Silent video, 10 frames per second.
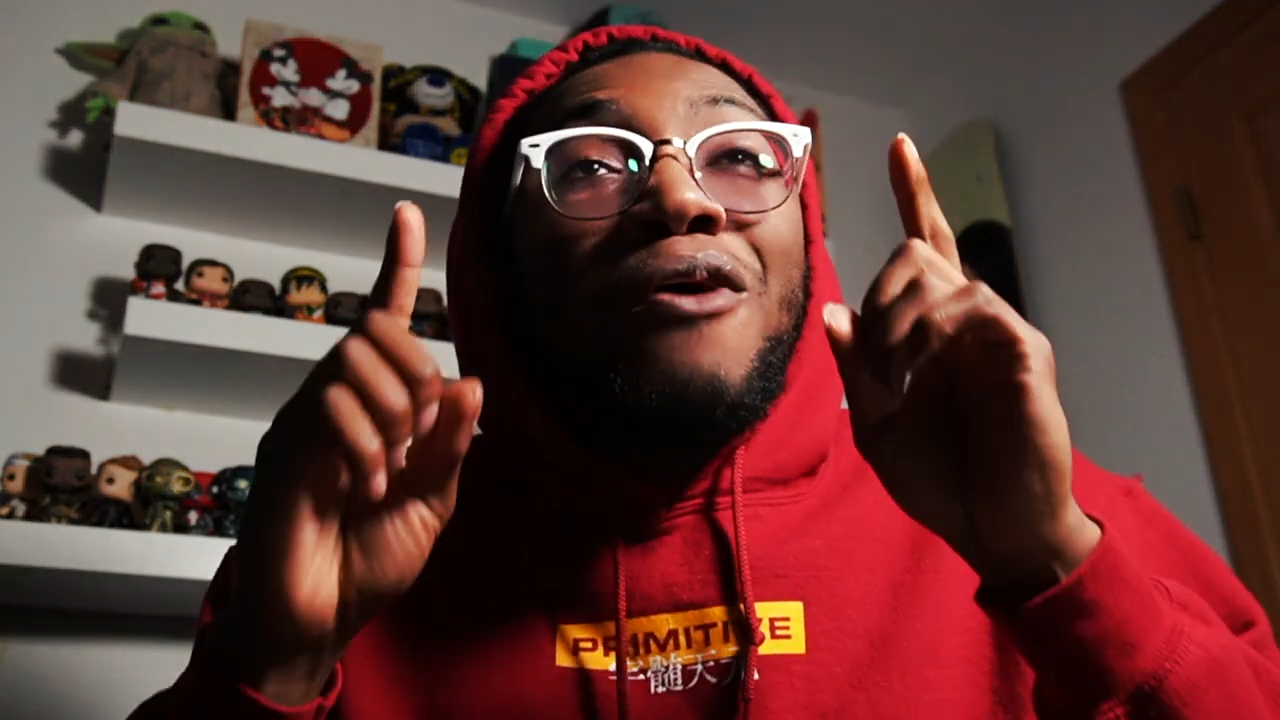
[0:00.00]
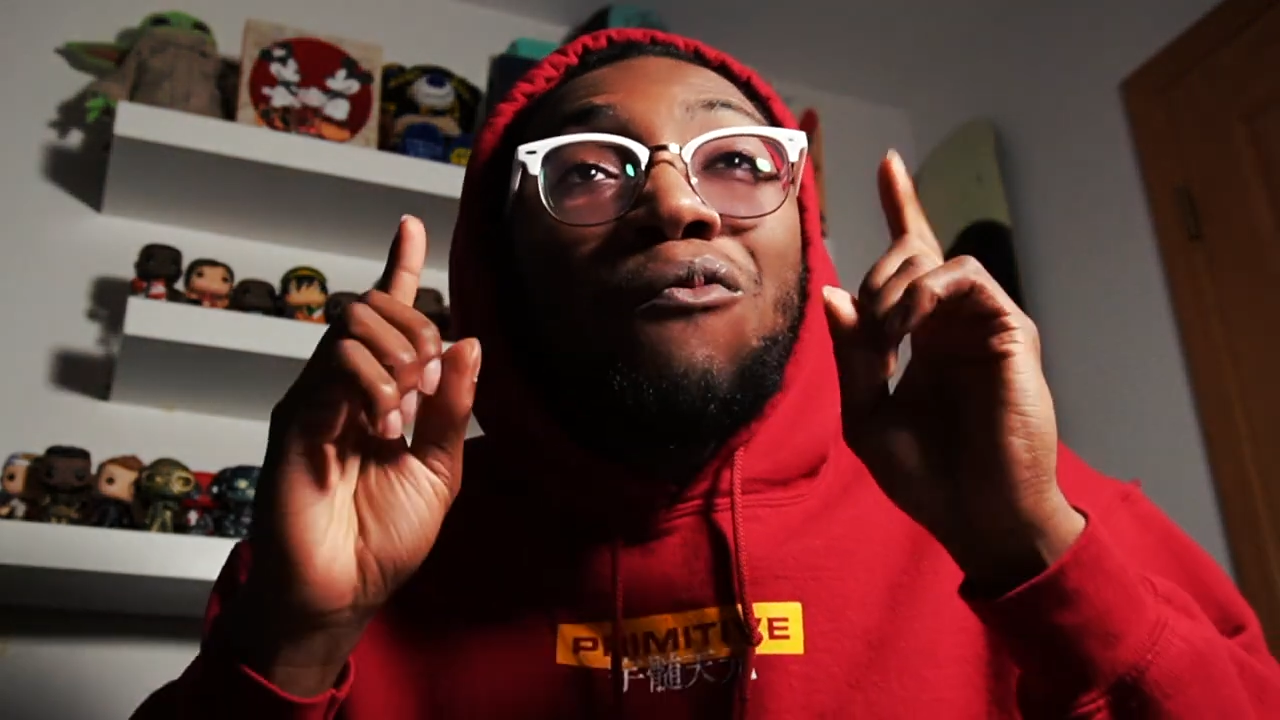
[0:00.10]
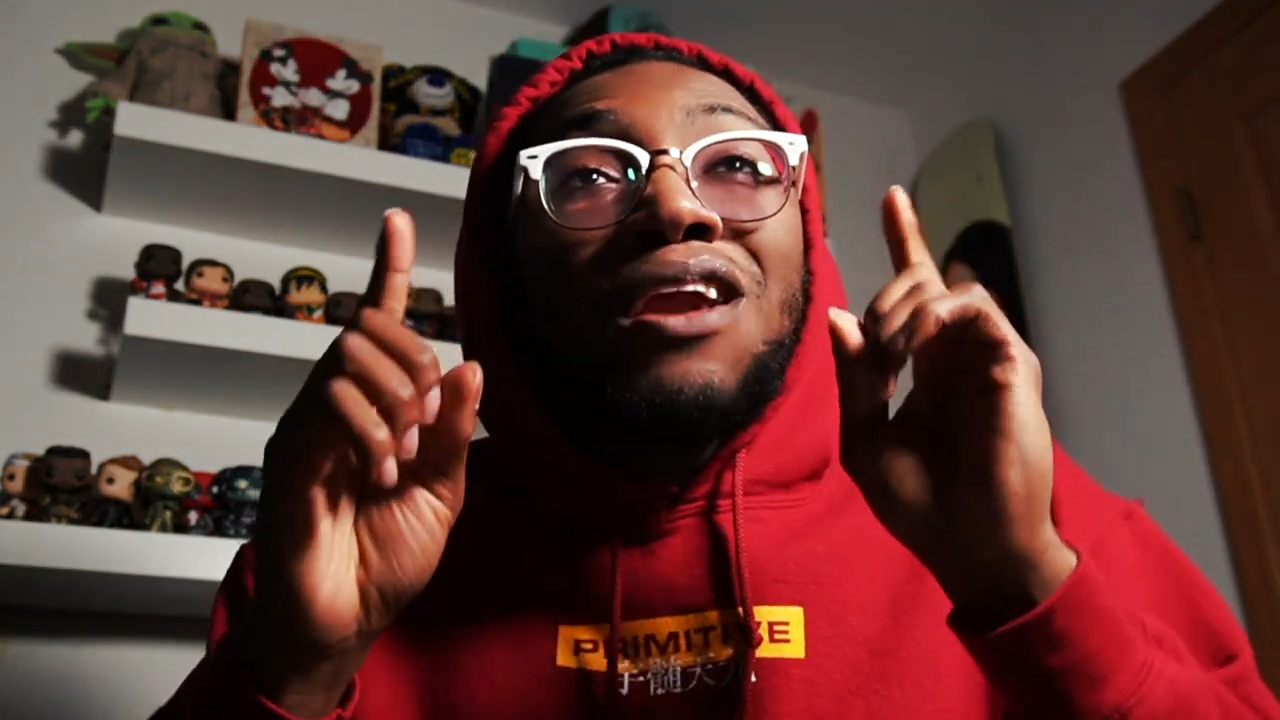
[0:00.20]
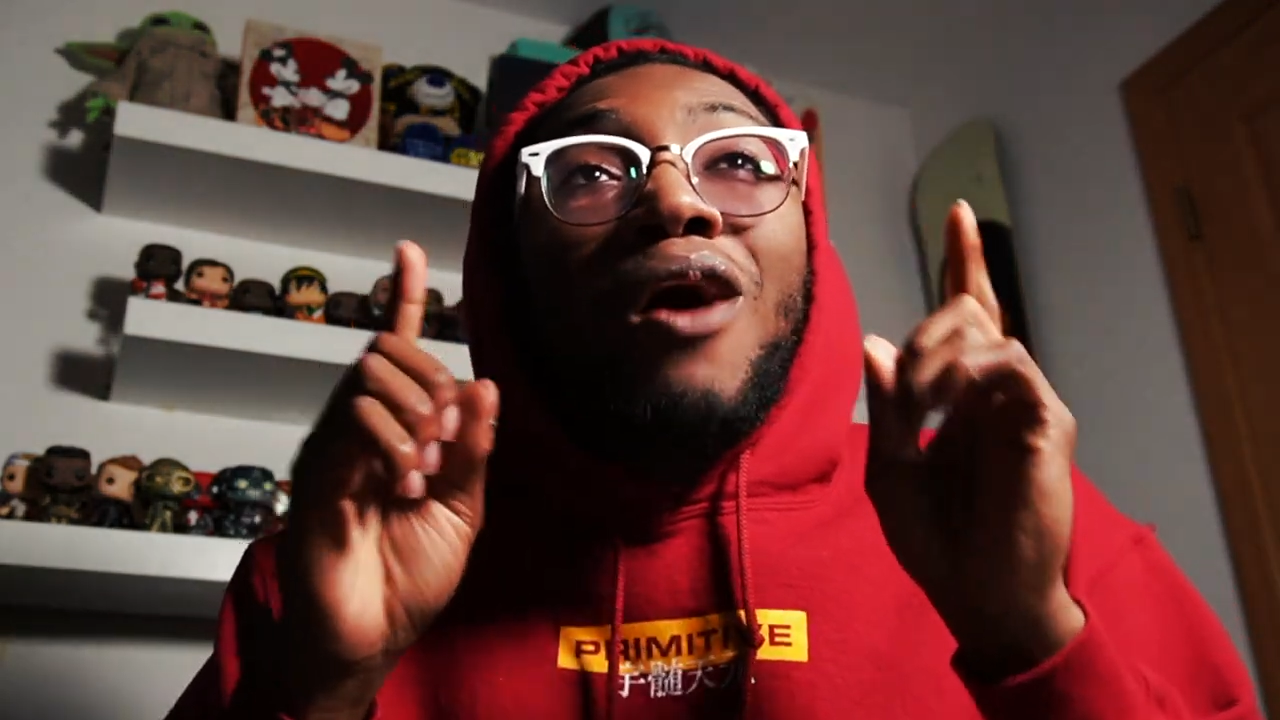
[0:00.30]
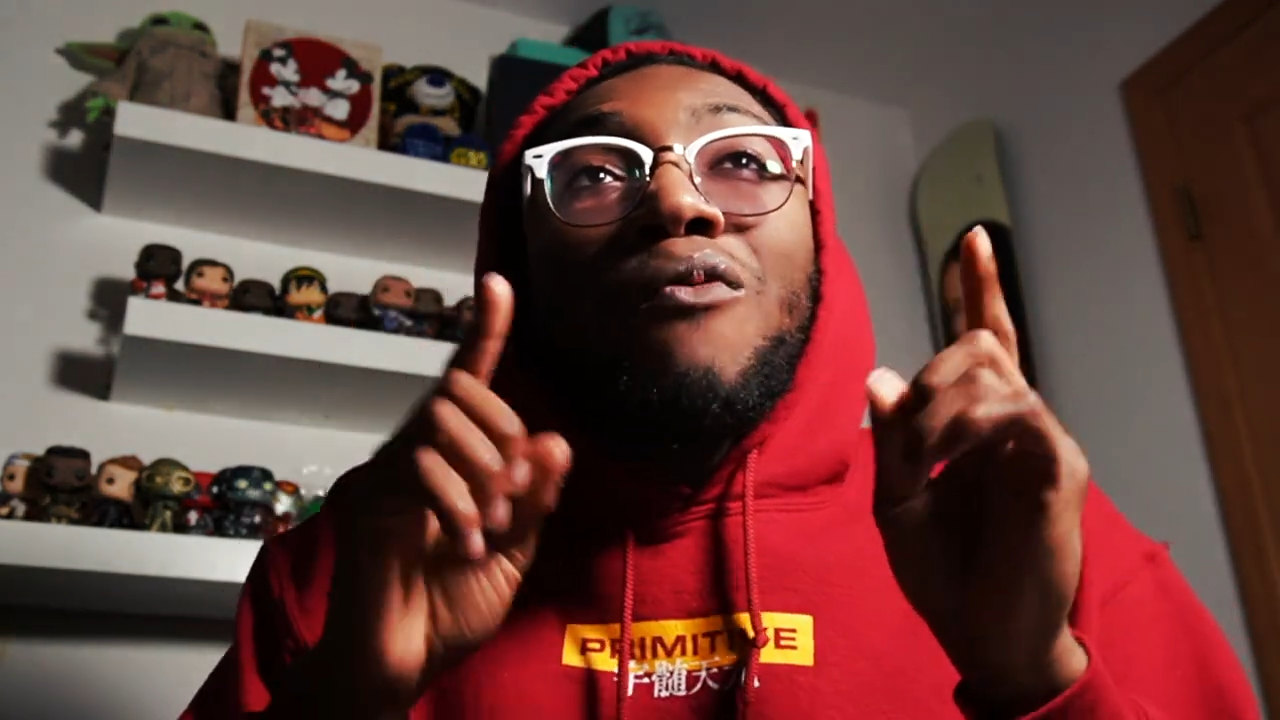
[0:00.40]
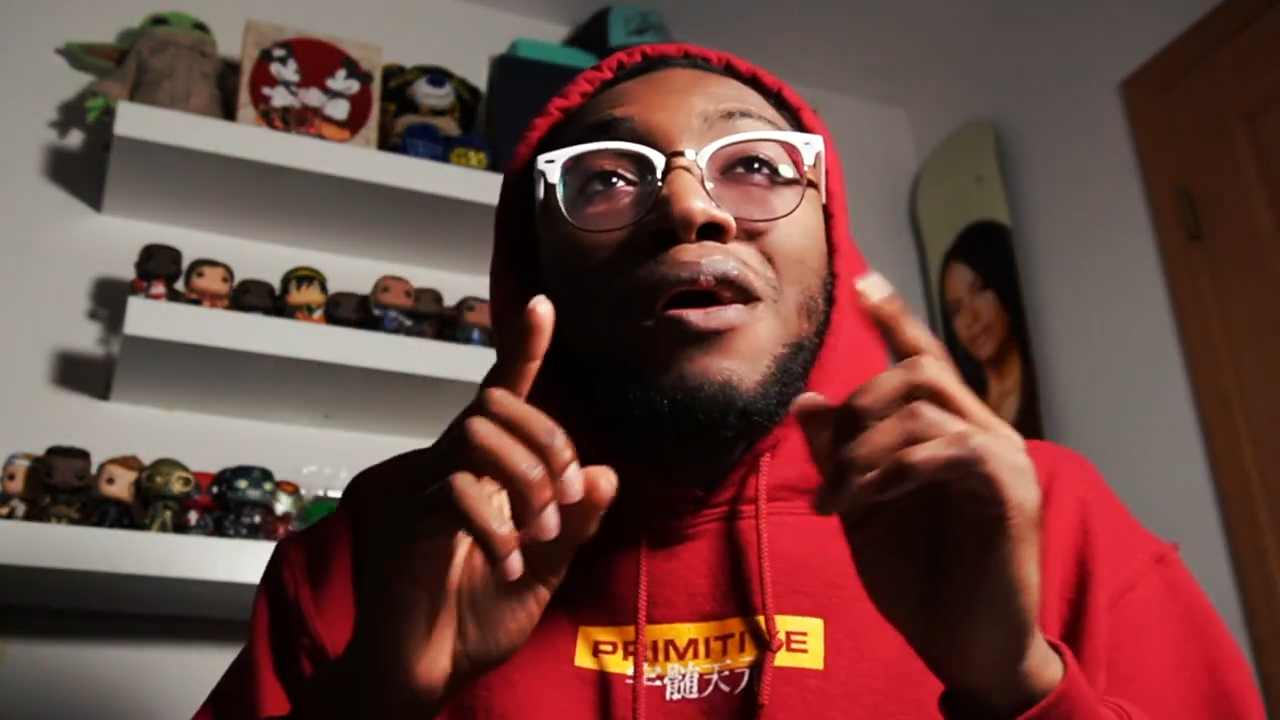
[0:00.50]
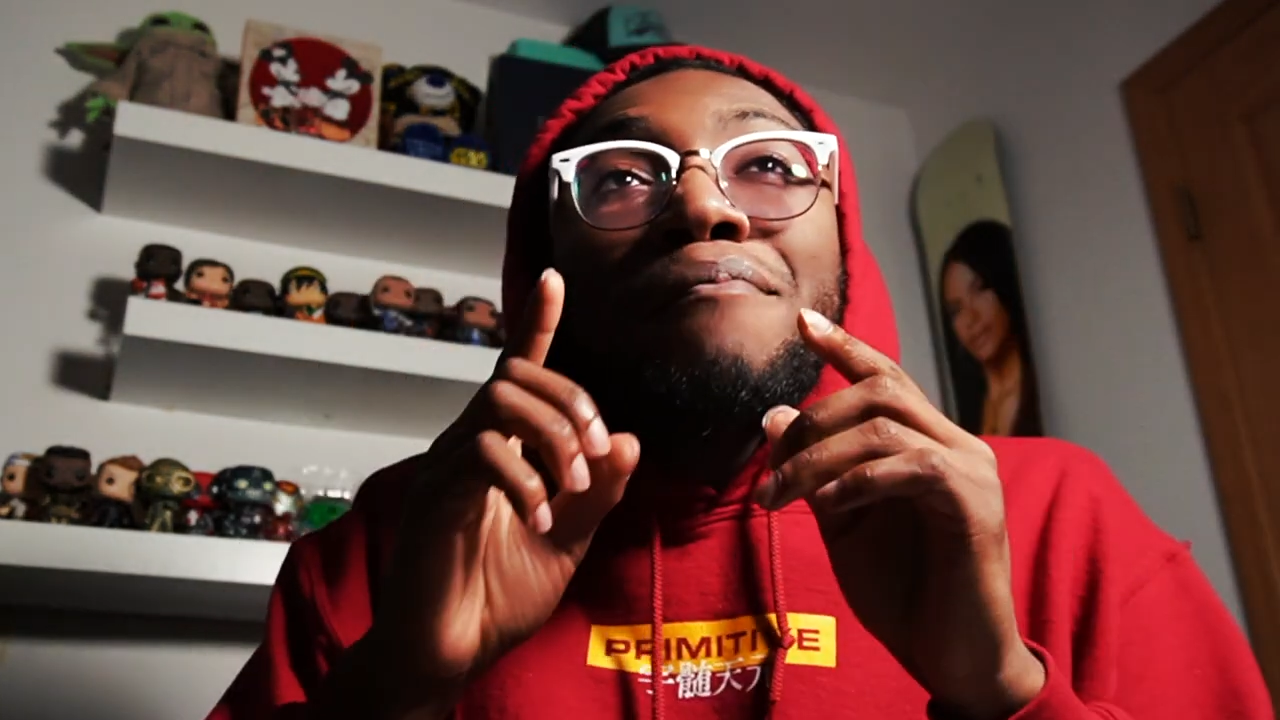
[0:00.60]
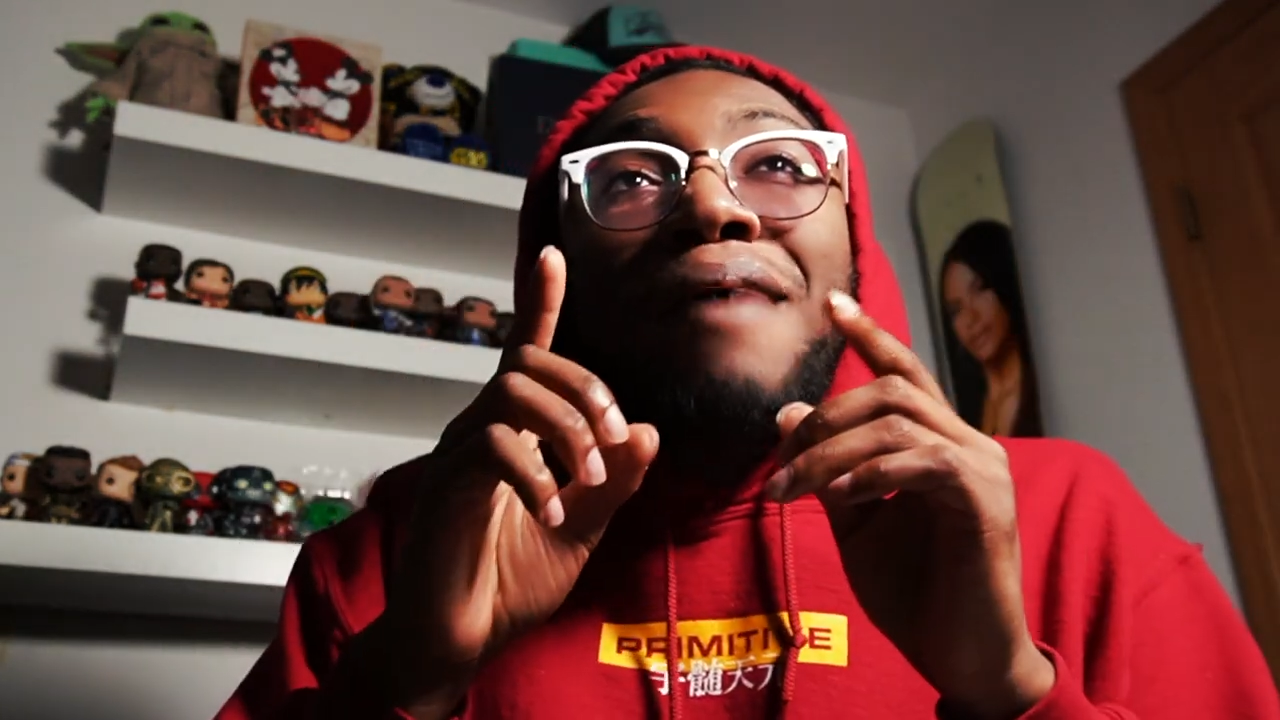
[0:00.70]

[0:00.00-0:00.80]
when I went